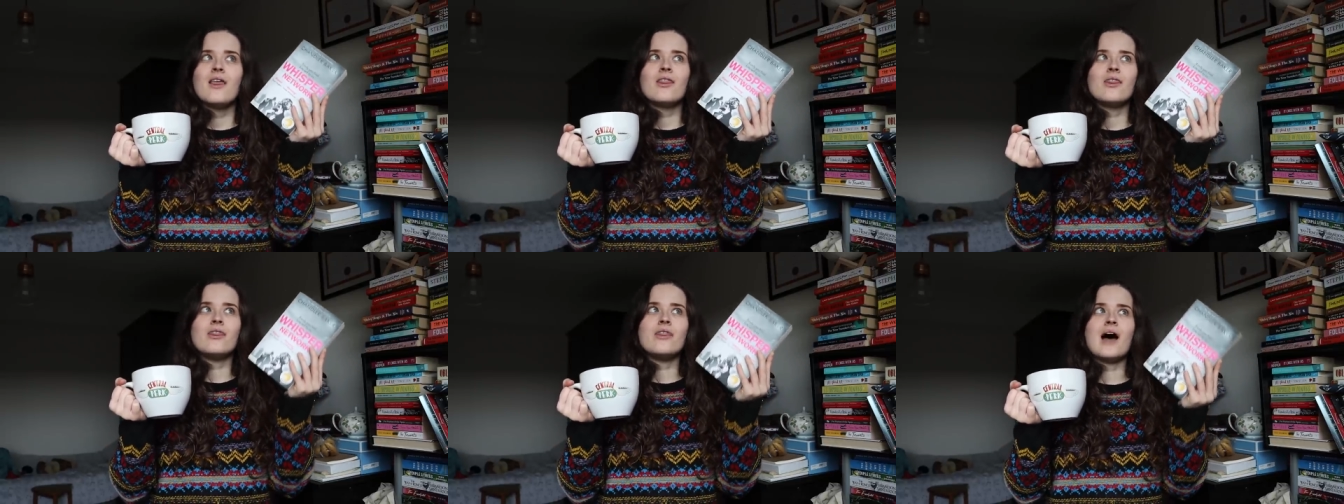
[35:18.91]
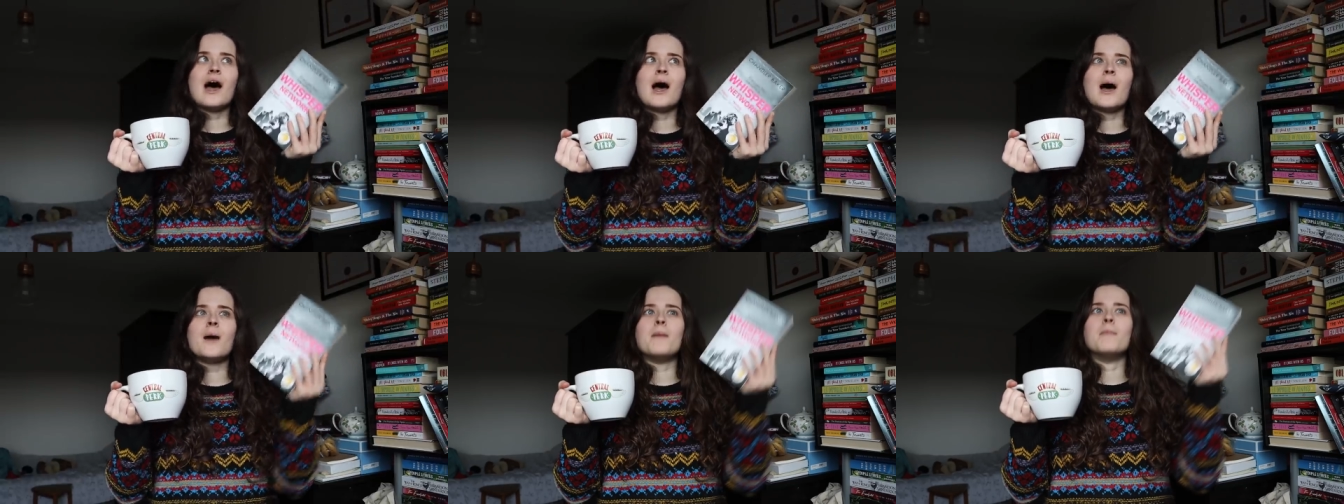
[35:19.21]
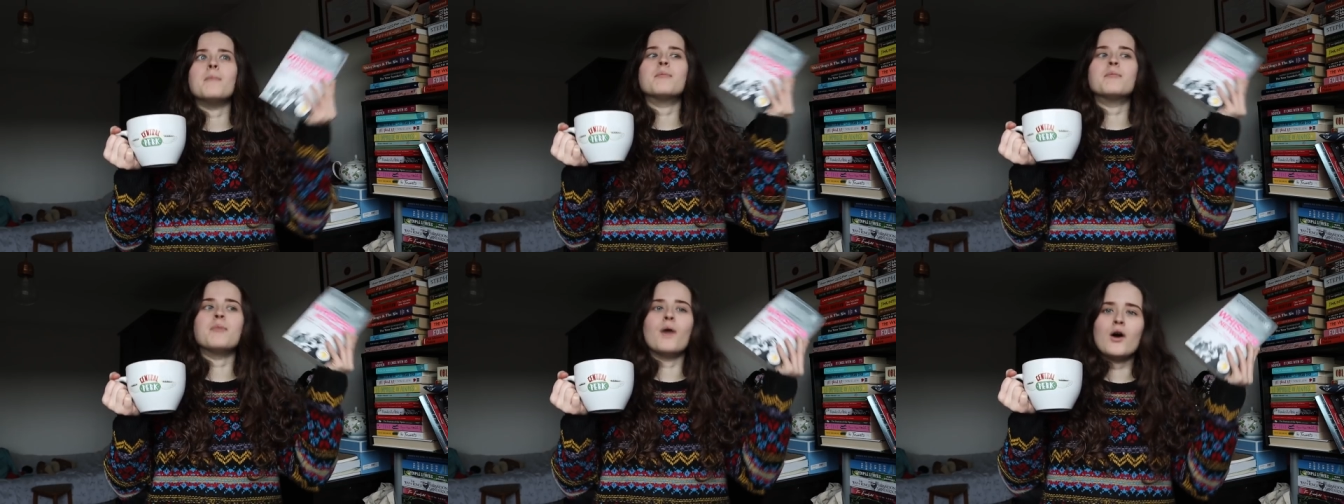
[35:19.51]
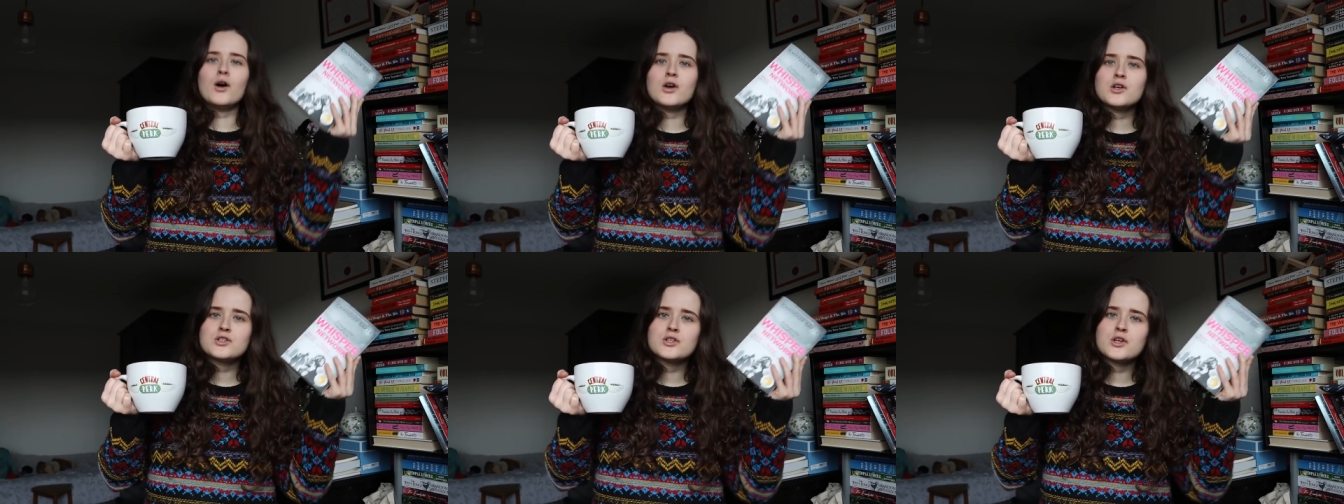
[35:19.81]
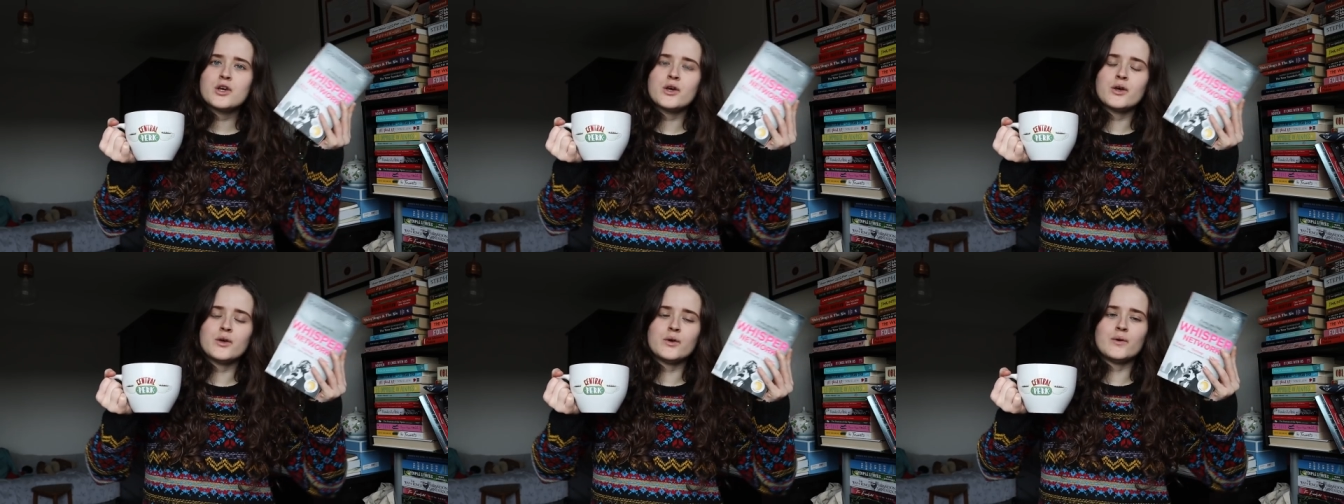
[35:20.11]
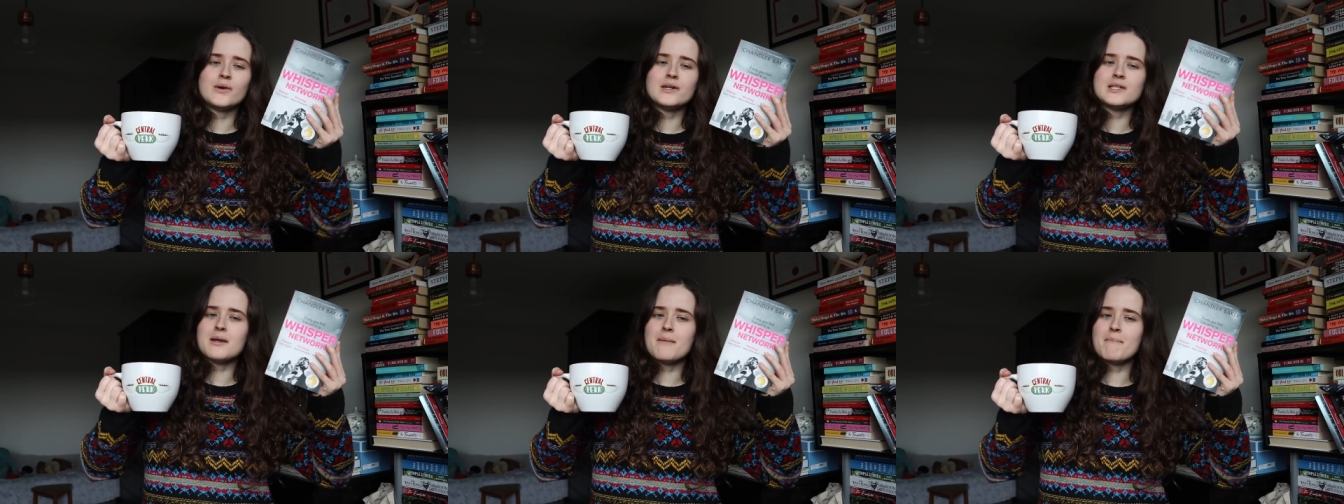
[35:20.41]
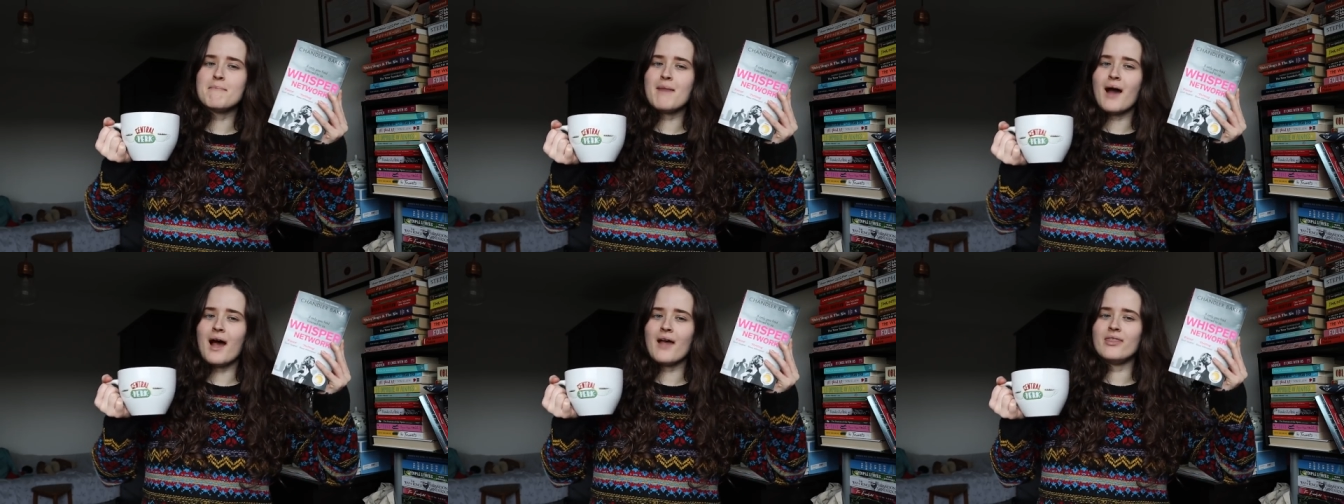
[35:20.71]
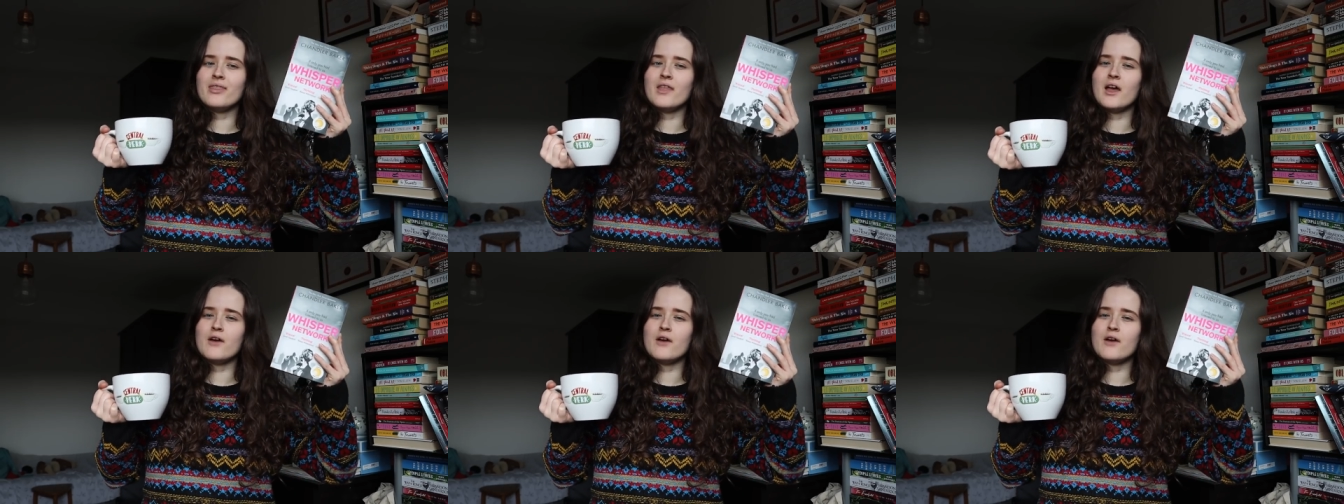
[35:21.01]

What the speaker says: their boss, who is a man